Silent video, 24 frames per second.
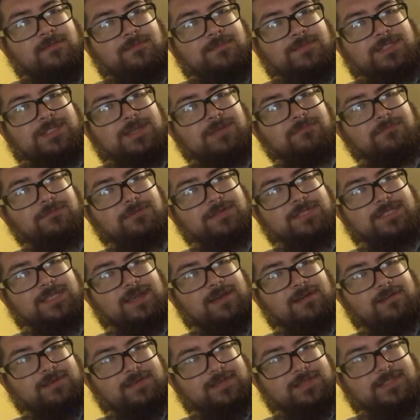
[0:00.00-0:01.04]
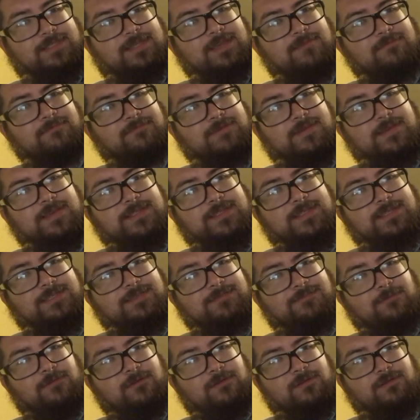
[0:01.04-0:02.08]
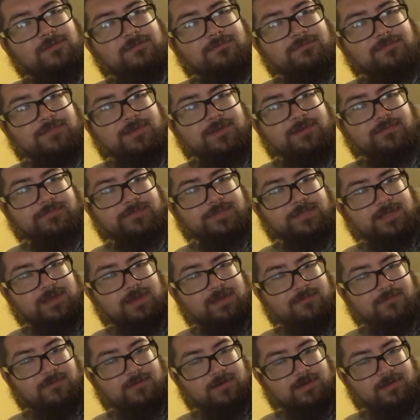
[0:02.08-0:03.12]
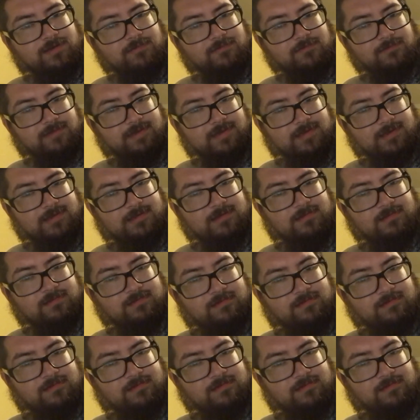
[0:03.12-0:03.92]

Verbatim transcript: some brutality set pieces for Noob and Raiden.